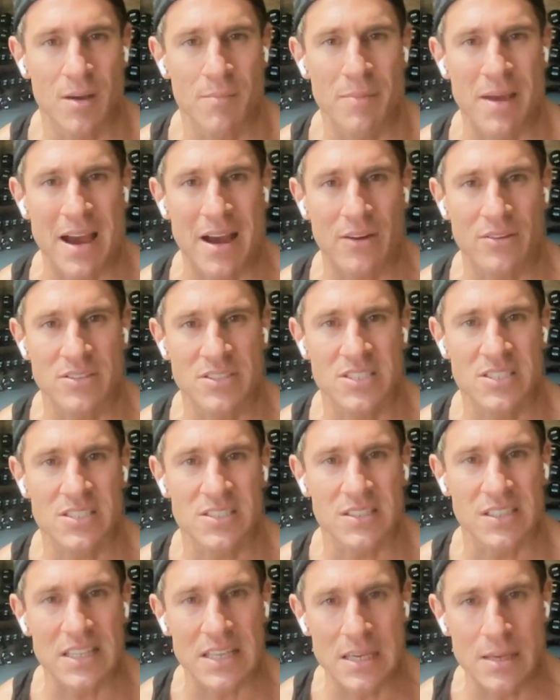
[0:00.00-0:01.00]
about
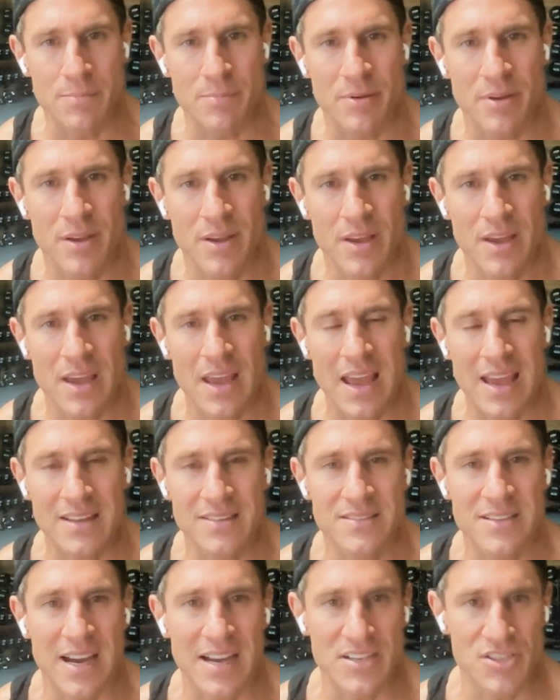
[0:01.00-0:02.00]
sleep
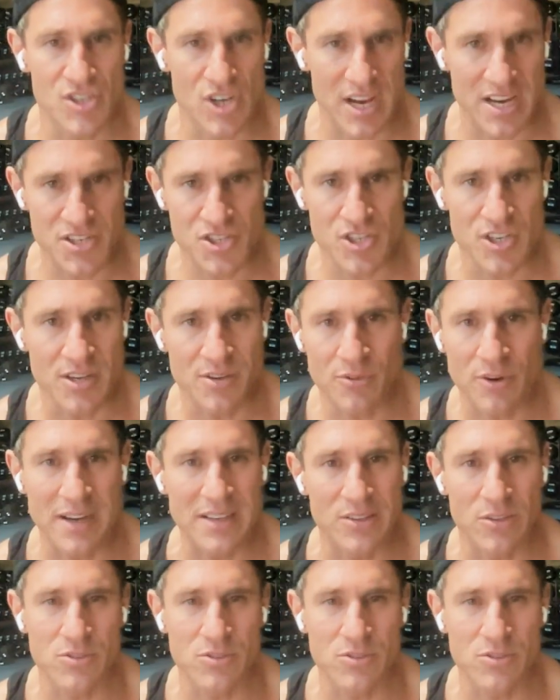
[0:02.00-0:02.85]
and digestion, right?